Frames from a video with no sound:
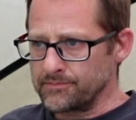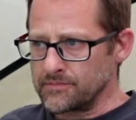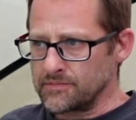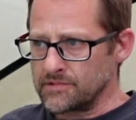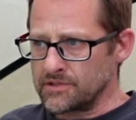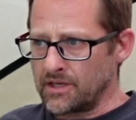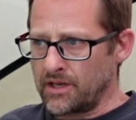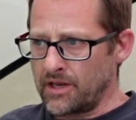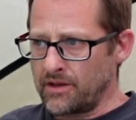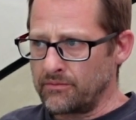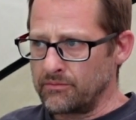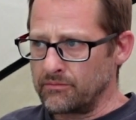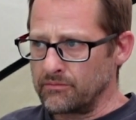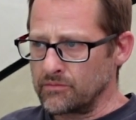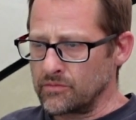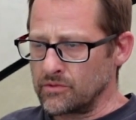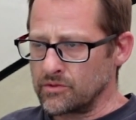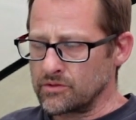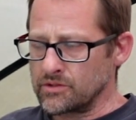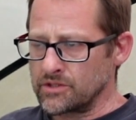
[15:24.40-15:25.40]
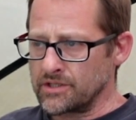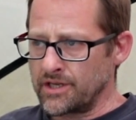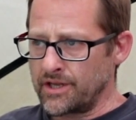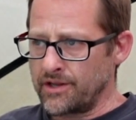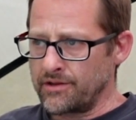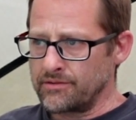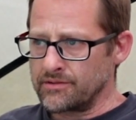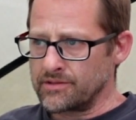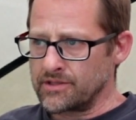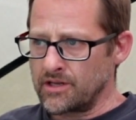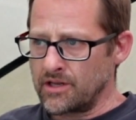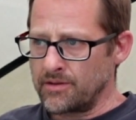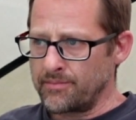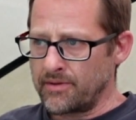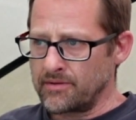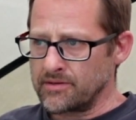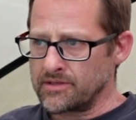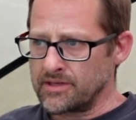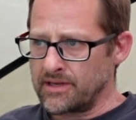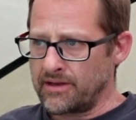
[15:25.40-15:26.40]
So we'll see
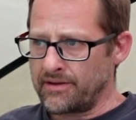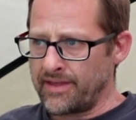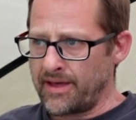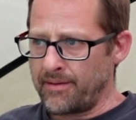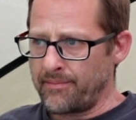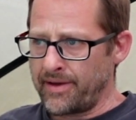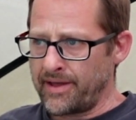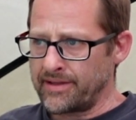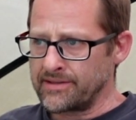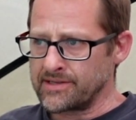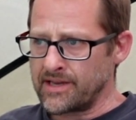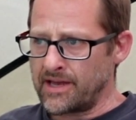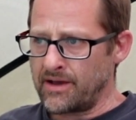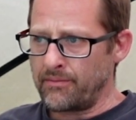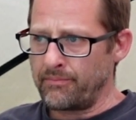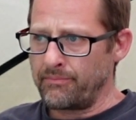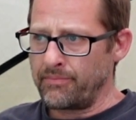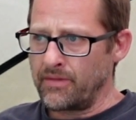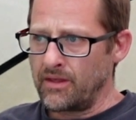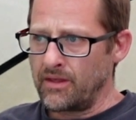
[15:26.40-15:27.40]
how that pans out.